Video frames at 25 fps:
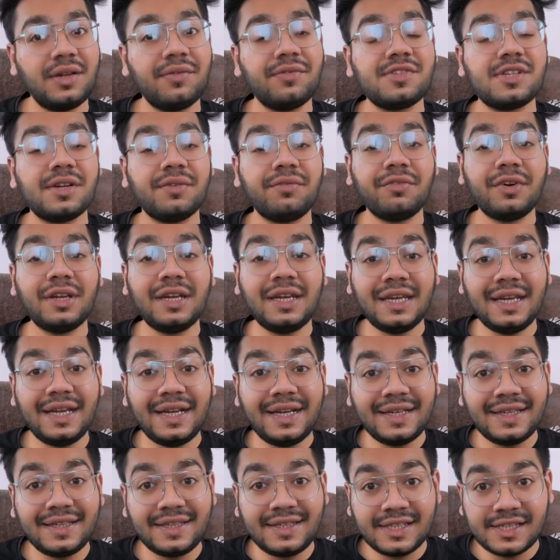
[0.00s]
If someone
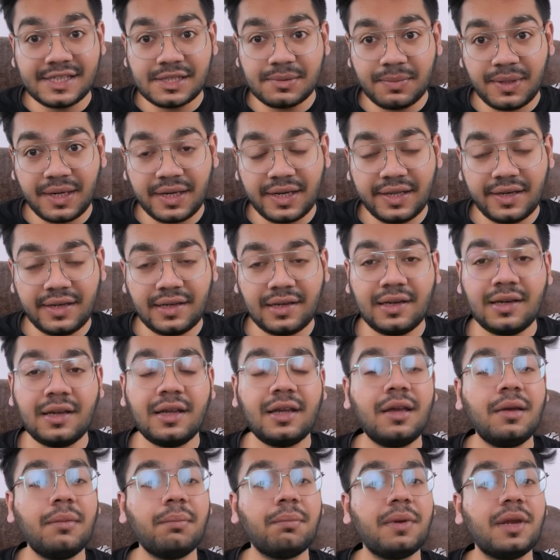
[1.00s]
need this material
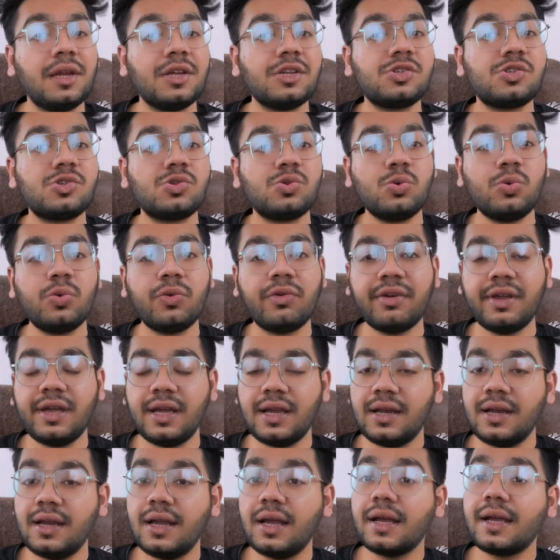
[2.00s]
plus two
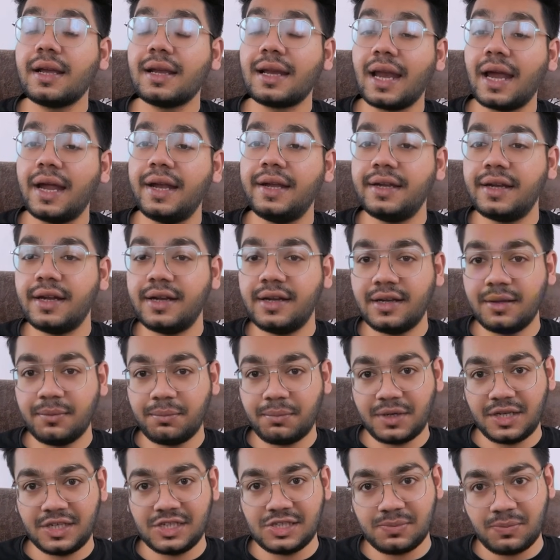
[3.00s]
real client
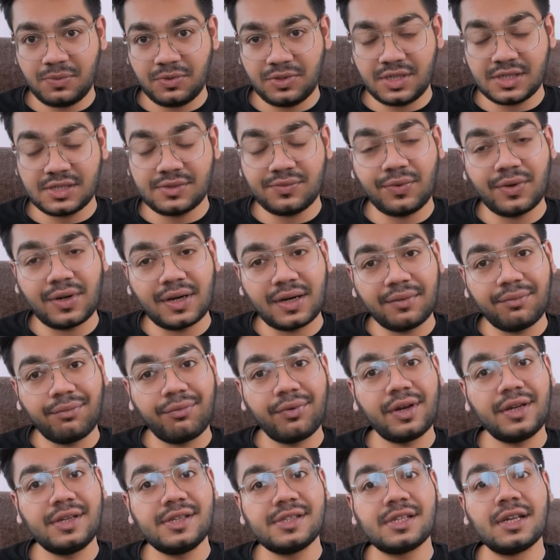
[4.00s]
enterprise projects for
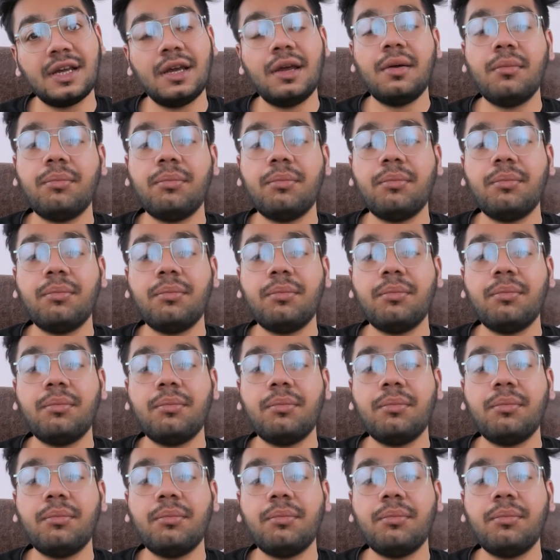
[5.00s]
reference